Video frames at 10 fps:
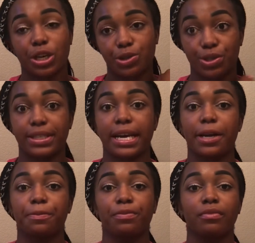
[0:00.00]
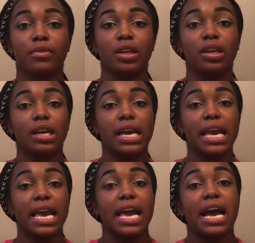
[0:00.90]
coaches there.
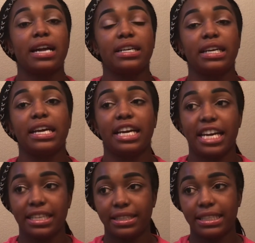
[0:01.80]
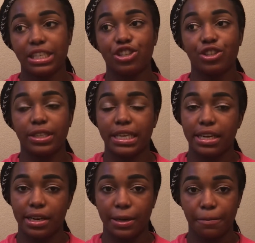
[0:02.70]
And it hit senior
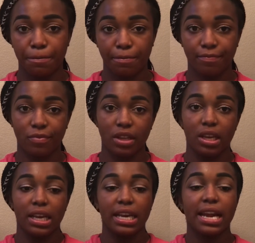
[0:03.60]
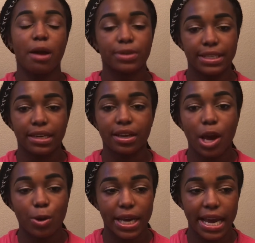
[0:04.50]
year. And I was like,
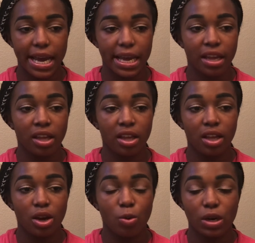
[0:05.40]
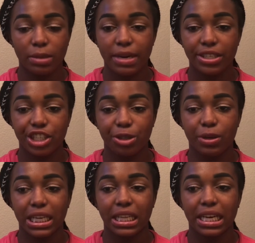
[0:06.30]
okay, what am I
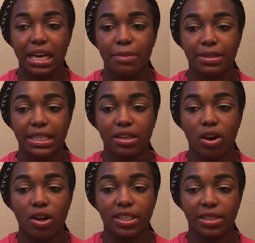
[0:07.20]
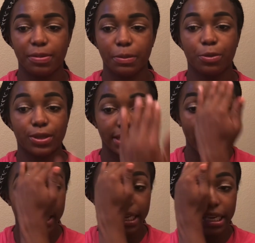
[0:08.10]
doing? Like, I'm seeing all these people
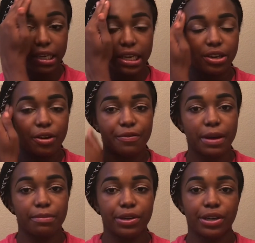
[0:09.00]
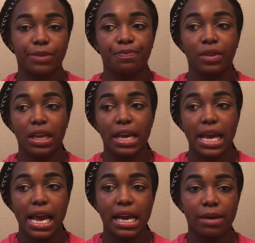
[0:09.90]
signing in November.
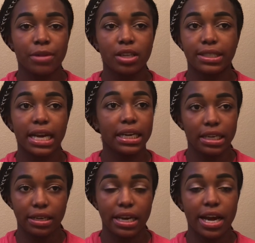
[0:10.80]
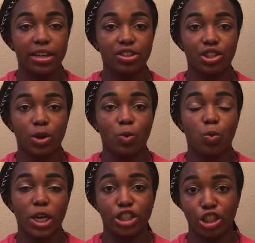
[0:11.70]
And I'm not signing yet. So
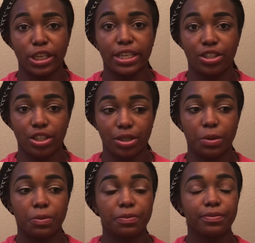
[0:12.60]
what should I do?